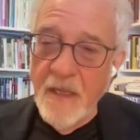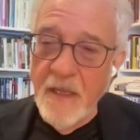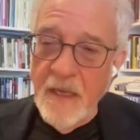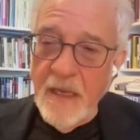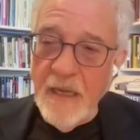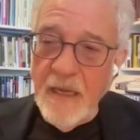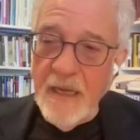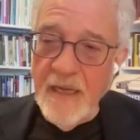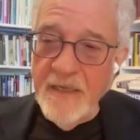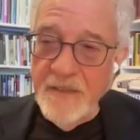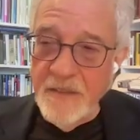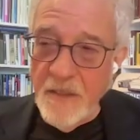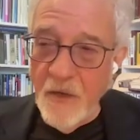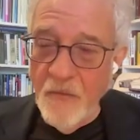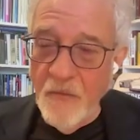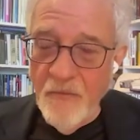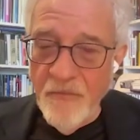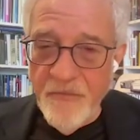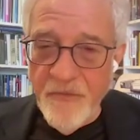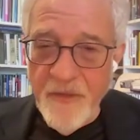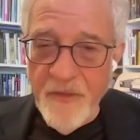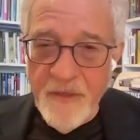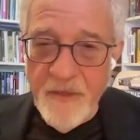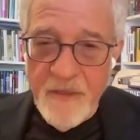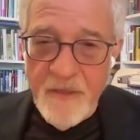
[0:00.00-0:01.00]
I don't
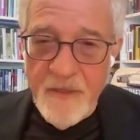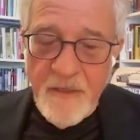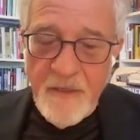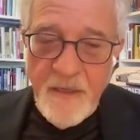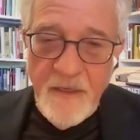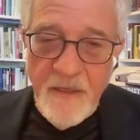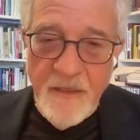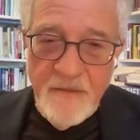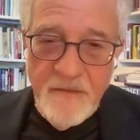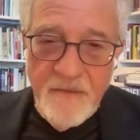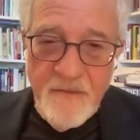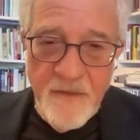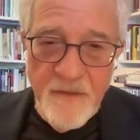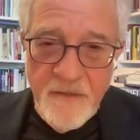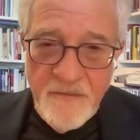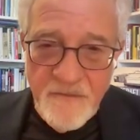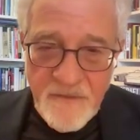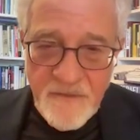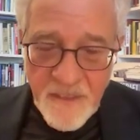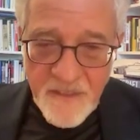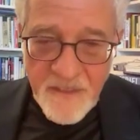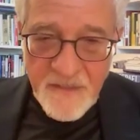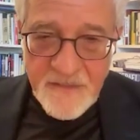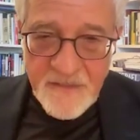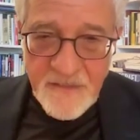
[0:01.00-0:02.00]
think it
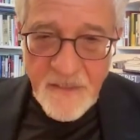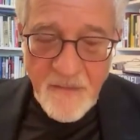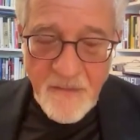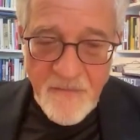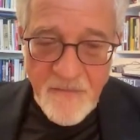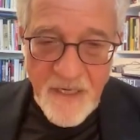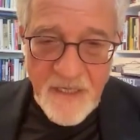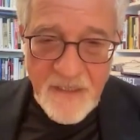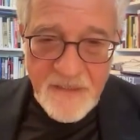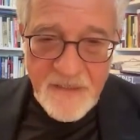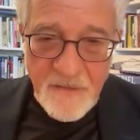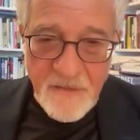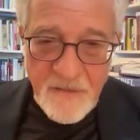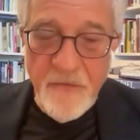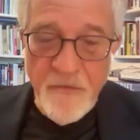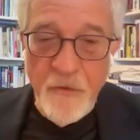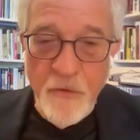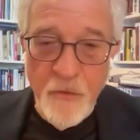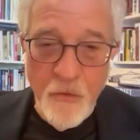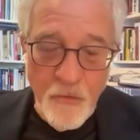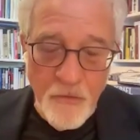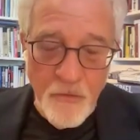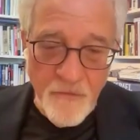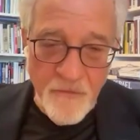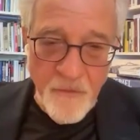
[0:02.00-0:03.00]
takes Hamas off the
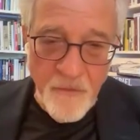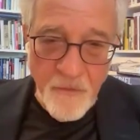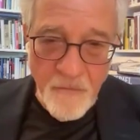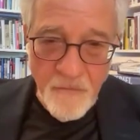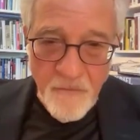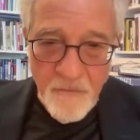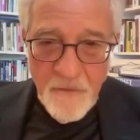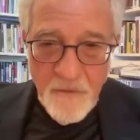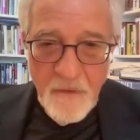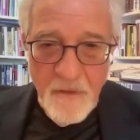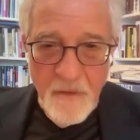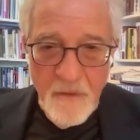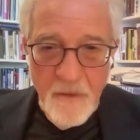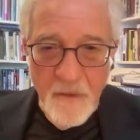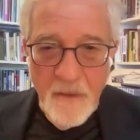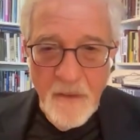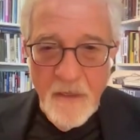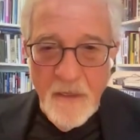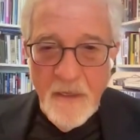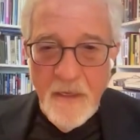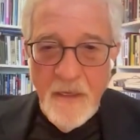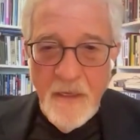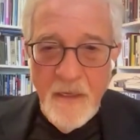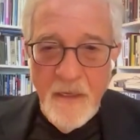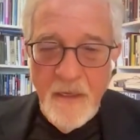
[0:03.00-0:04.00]
hook, though.
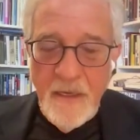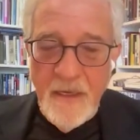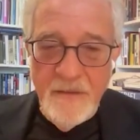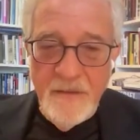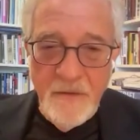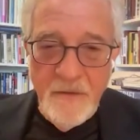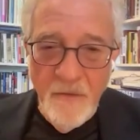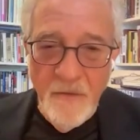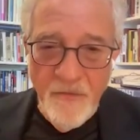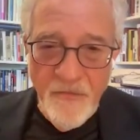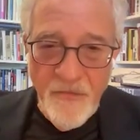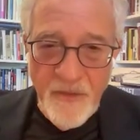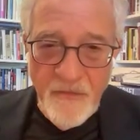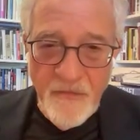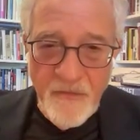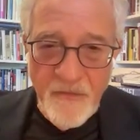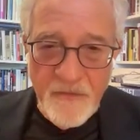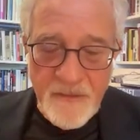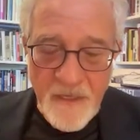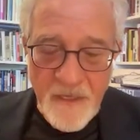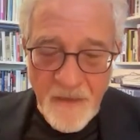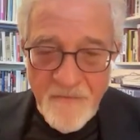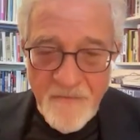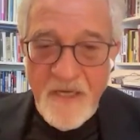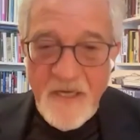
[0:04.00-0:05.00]
And I don't think that
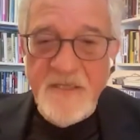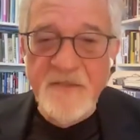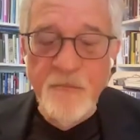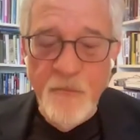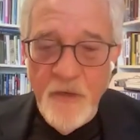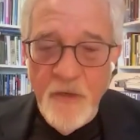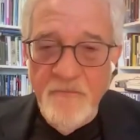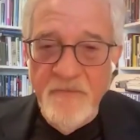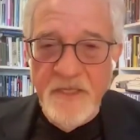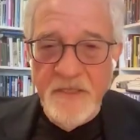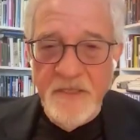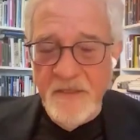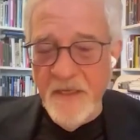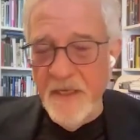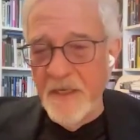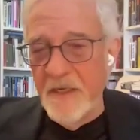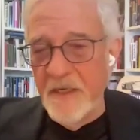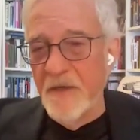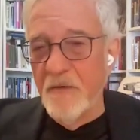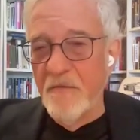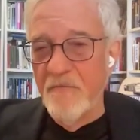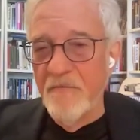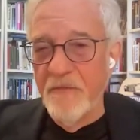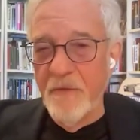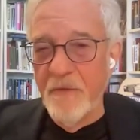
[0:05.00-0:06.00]
Hamas will be taken
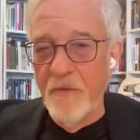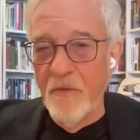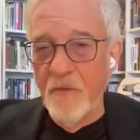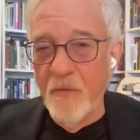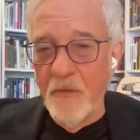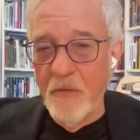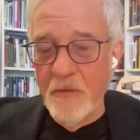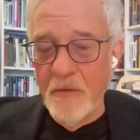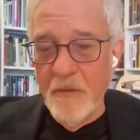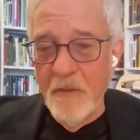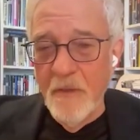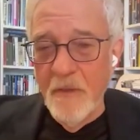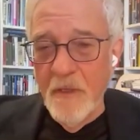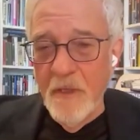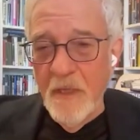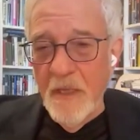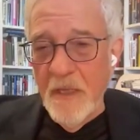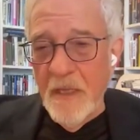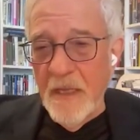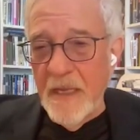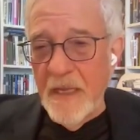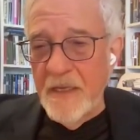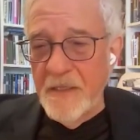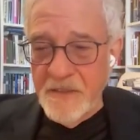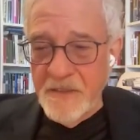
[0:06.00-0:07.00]
off the hook.
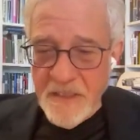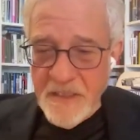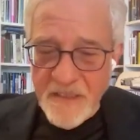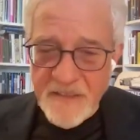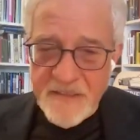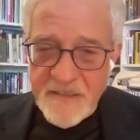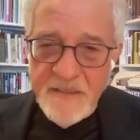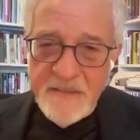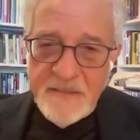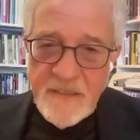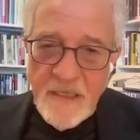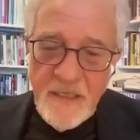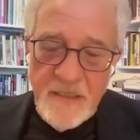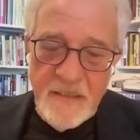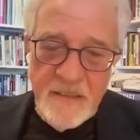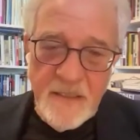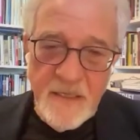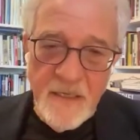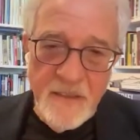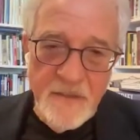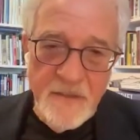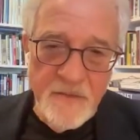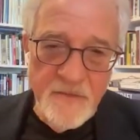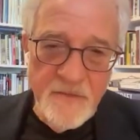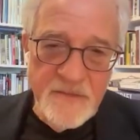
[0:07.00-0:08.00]
And just as I'd
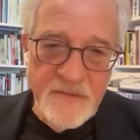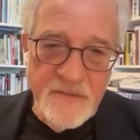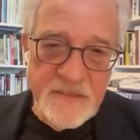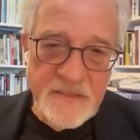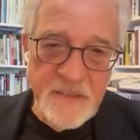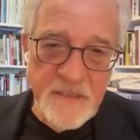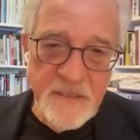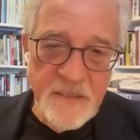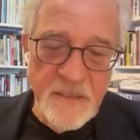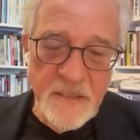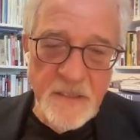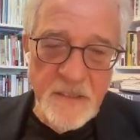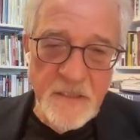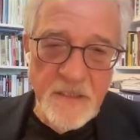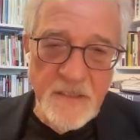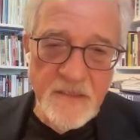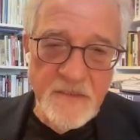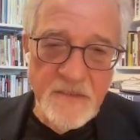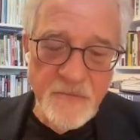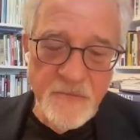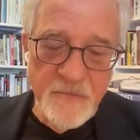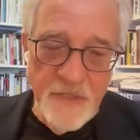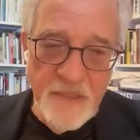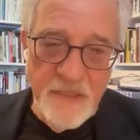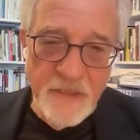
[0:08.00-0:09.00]
like to see
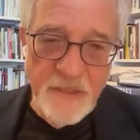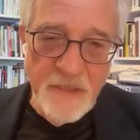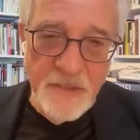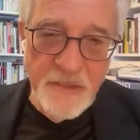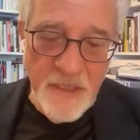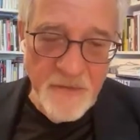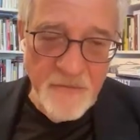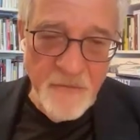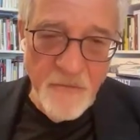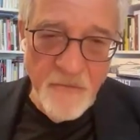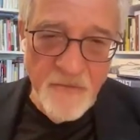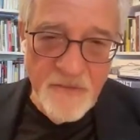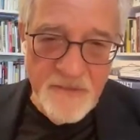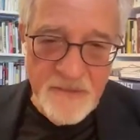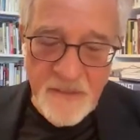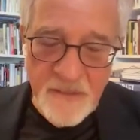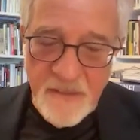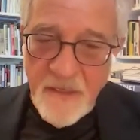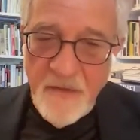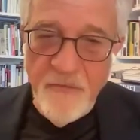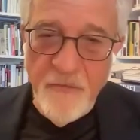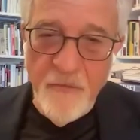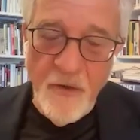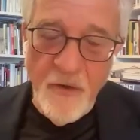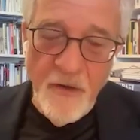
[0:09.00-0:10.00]
Israeli generals and
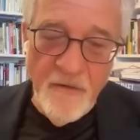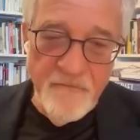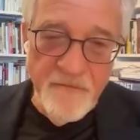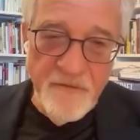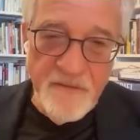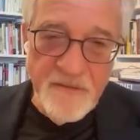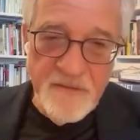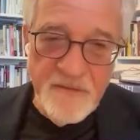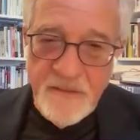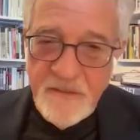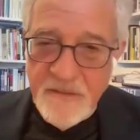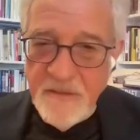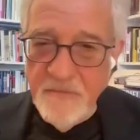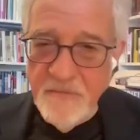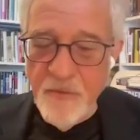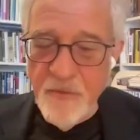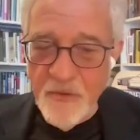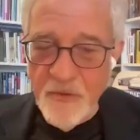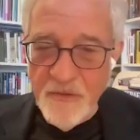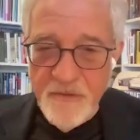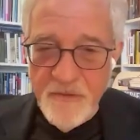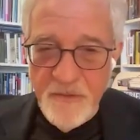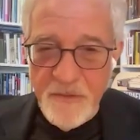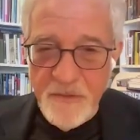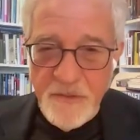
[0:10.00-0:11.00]
other officers and
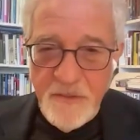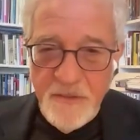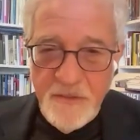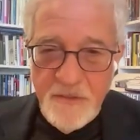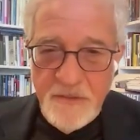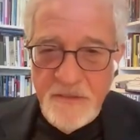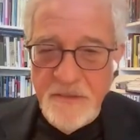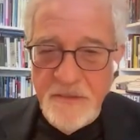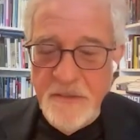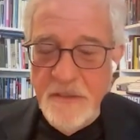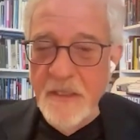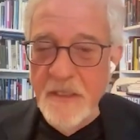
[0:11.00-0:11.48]
politicians